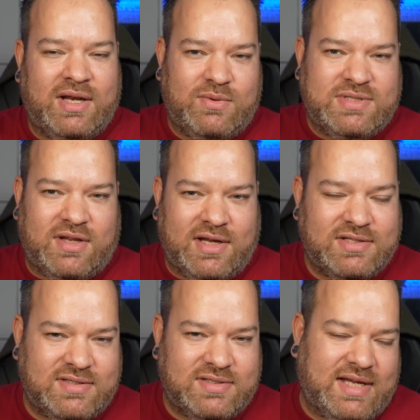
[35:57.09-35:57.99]
And it was like
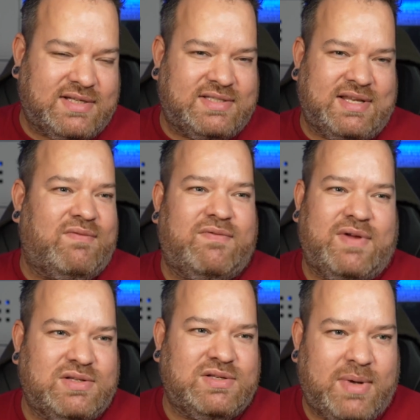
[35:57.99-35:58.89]

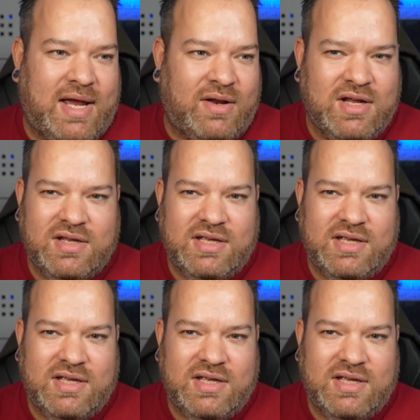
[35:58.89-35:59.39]
£6,000-7,000.